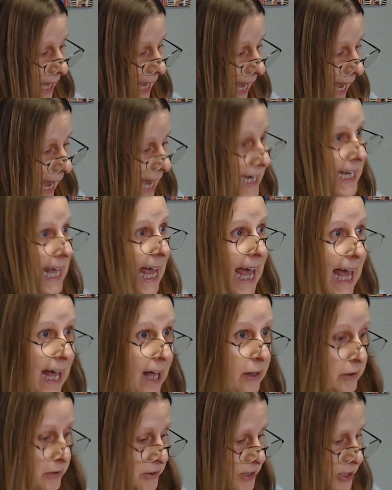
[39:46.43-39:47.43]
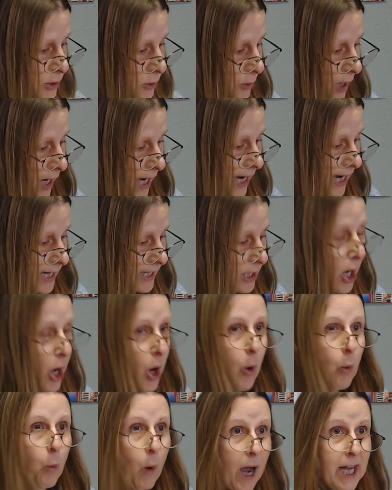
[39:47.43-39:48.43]
and hell's cried,
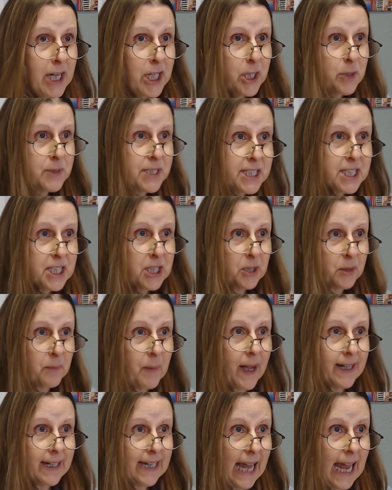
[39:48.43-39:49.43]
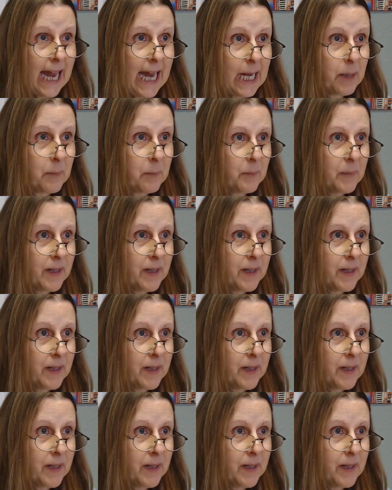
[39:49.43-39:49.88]
Why do you steal my game?